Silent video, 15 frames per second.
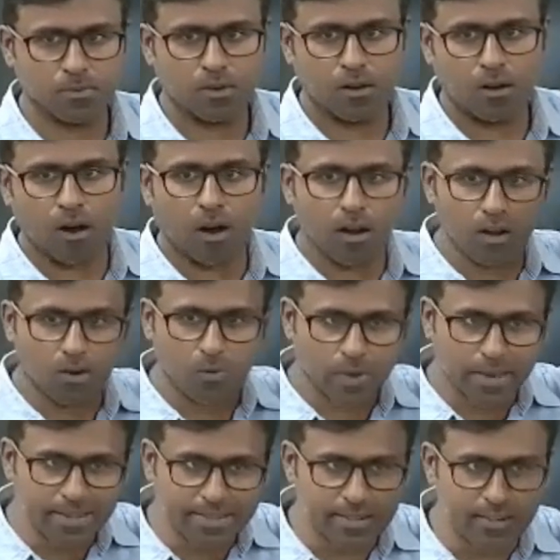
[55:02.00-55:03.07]

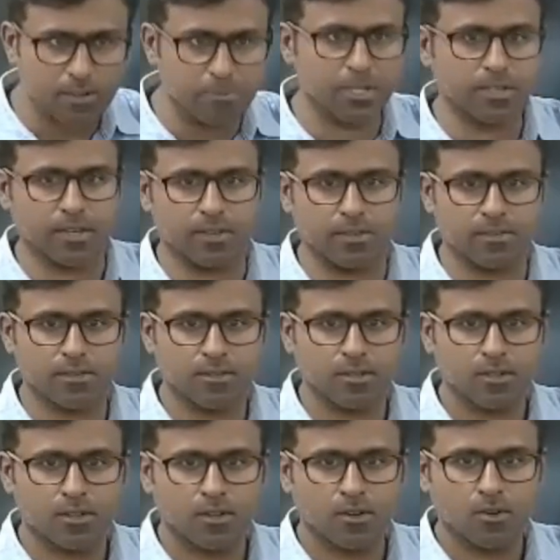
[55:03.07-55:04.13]
Always it will be there.
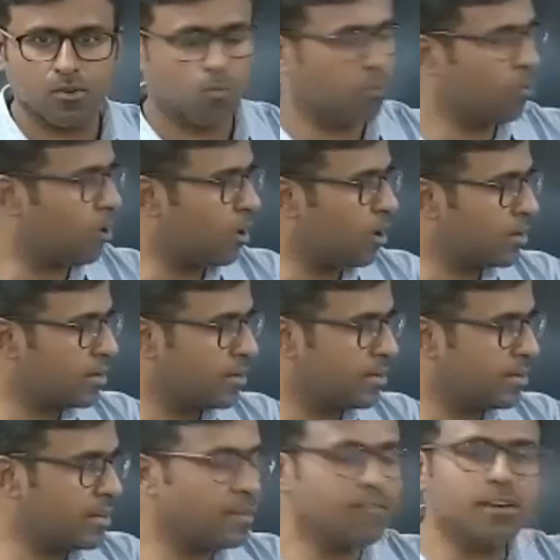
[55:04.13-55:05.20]

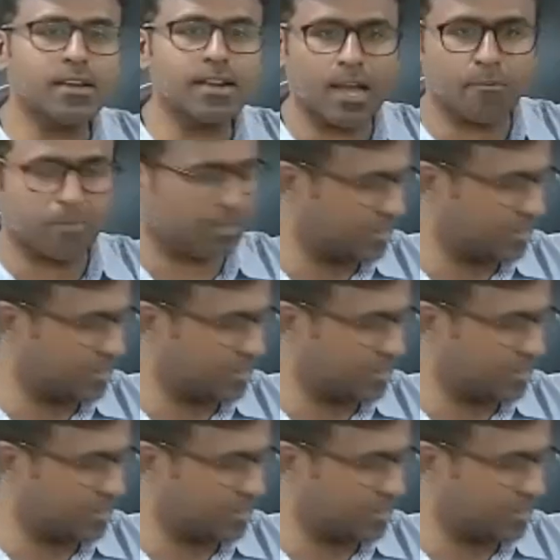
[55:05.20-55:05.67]
Whatever happens,